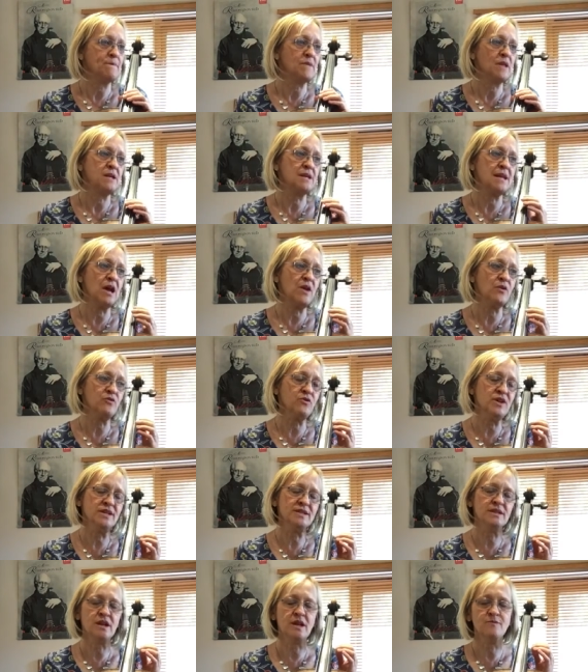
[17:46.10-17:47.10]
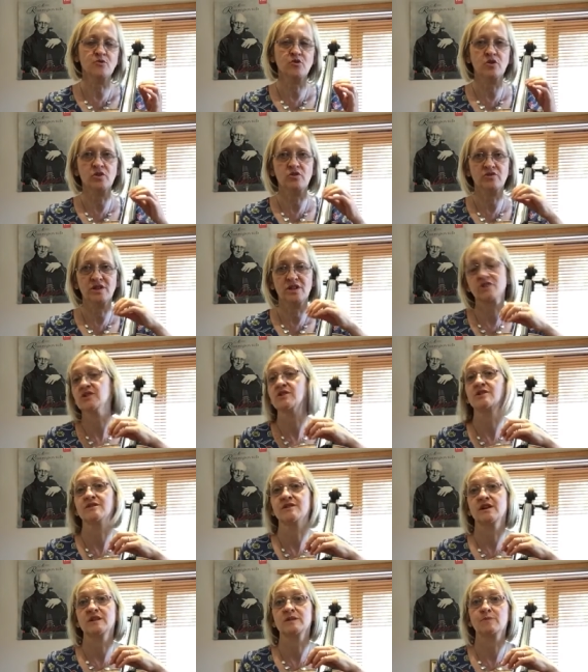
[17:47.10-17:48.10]
Now the reason I'm drawing your attention to
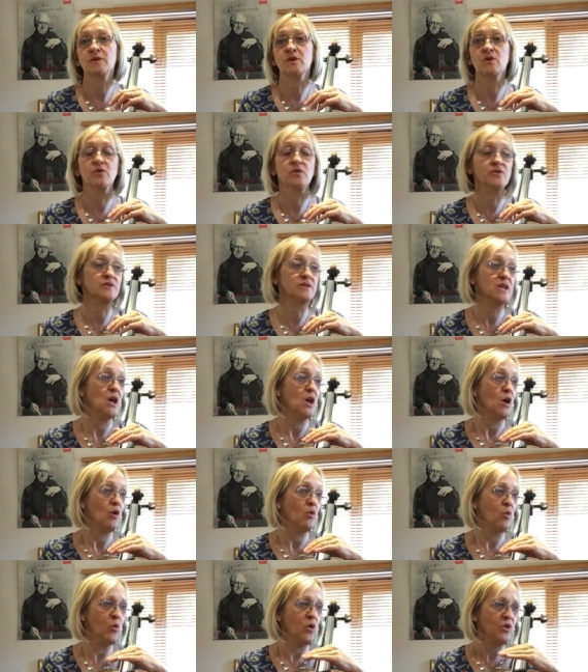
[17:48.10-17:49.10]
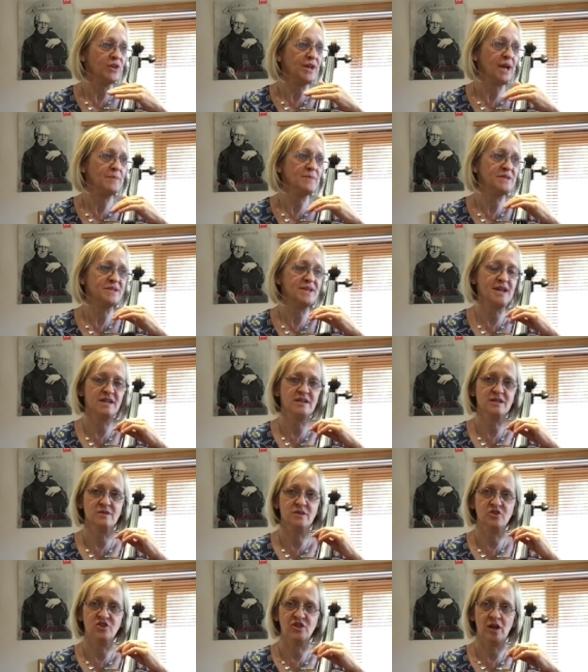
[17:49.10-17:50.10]
that is because what happens next in
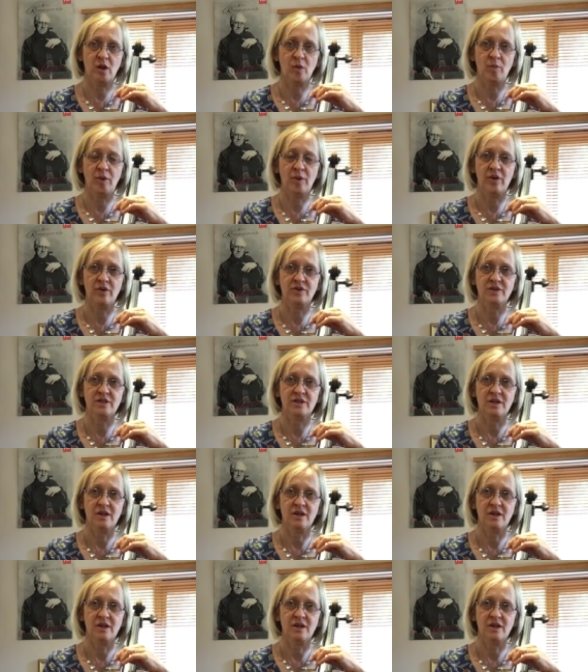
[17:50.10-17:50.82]
the cello part,